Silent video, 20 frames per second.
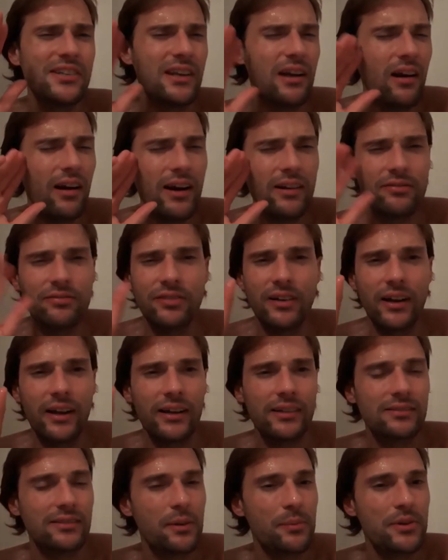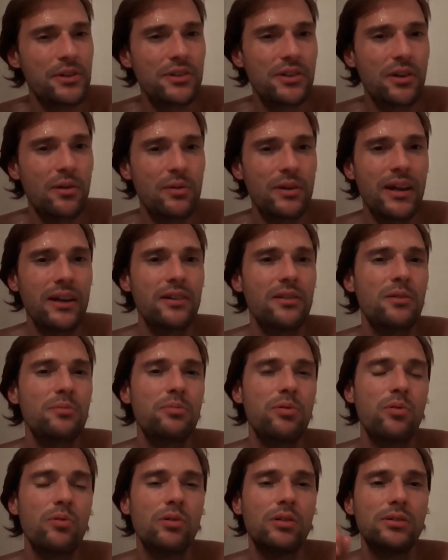said, all right, fuck it. Let me just go down to the
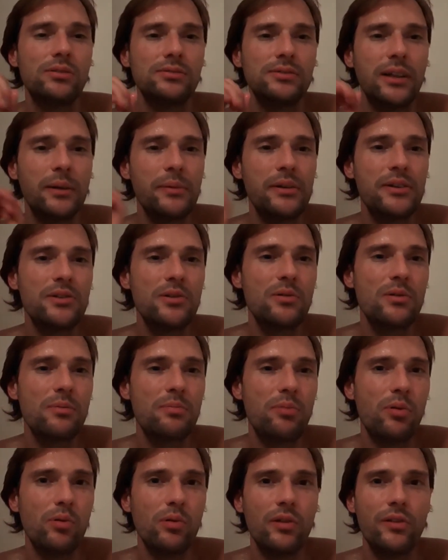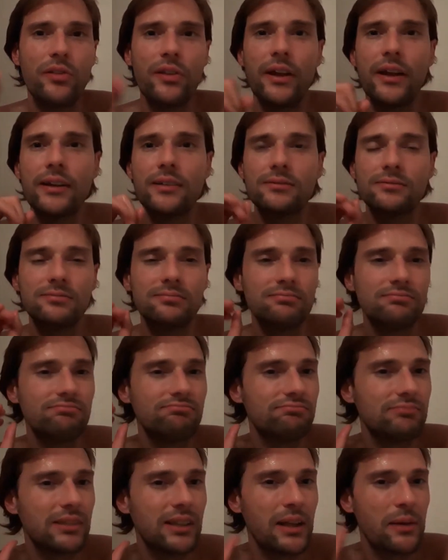pool. Let me do the pool thing.
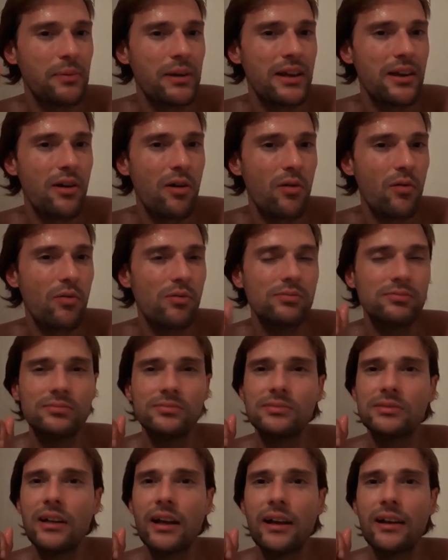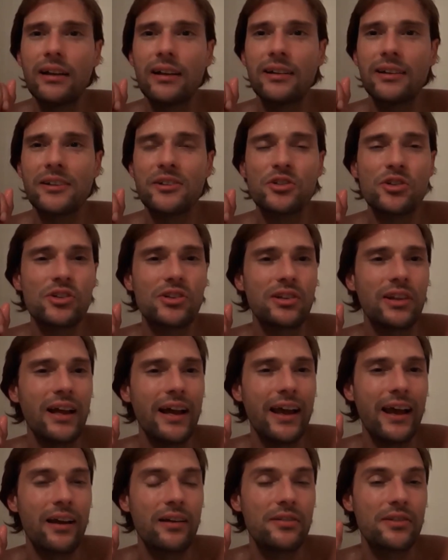Let me go uh, at least just
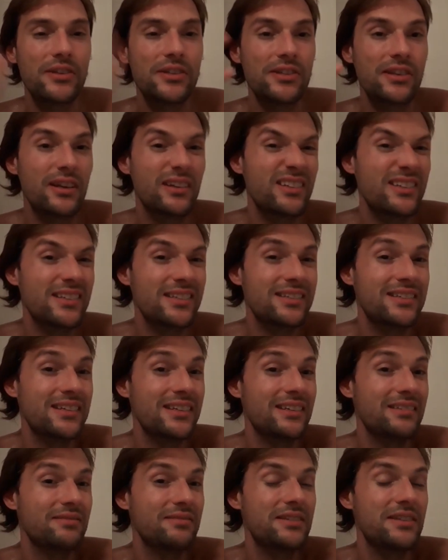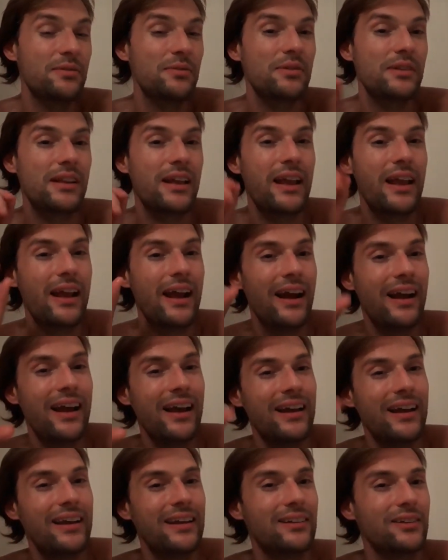lie out in the sun because it's still, it
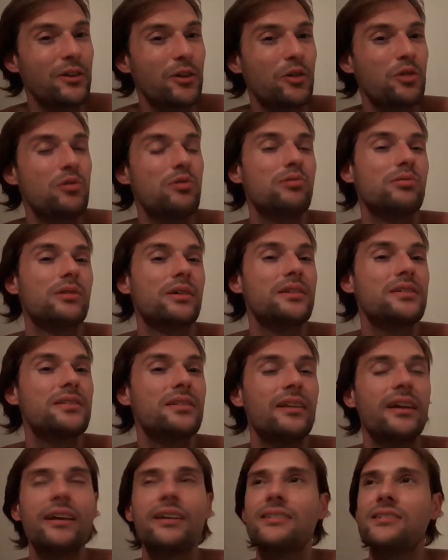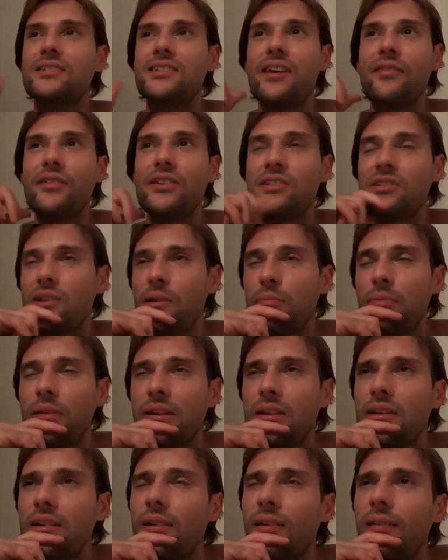kind of got a little cooler today, 70
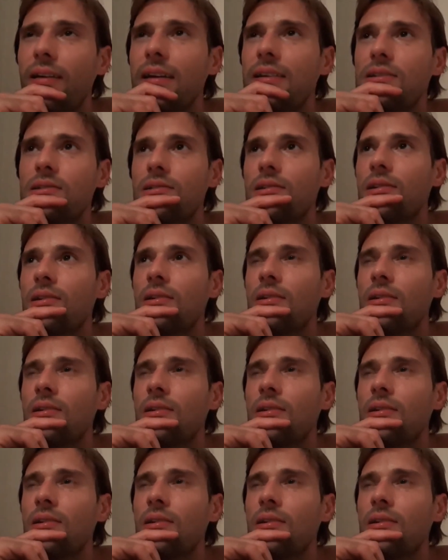something degrees.